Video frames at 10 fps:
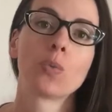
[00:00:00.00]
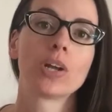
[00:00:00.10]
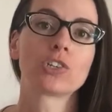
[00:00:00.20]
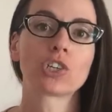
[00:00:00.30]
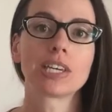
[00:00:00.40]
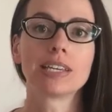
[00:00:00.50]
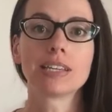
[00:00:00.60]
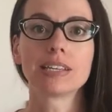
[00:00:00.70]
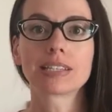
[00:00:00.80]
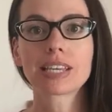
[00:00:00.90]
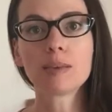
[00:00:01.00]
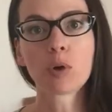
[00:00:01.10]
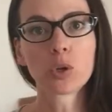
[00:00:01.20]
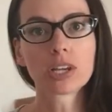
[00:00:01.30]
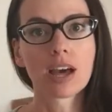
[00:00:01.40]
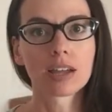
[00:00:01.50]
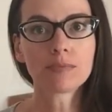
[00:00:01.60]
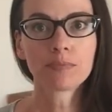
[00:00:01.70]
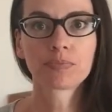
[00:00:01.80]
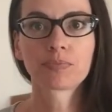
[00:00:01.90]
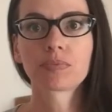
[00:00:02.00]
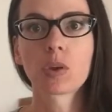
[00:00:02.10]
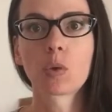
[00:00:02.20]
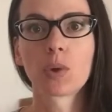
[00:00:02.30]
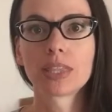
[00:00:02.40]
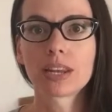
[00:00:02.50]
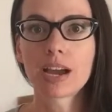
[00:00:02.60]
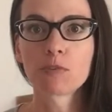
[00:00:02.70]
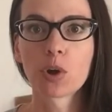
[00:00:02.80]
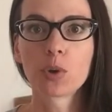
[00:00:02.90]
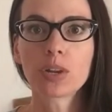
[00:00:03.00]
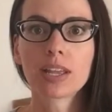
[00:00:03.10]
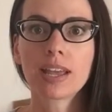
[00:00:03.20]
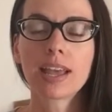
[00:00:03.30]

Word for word: which is Keep Holding On, one that I wrote.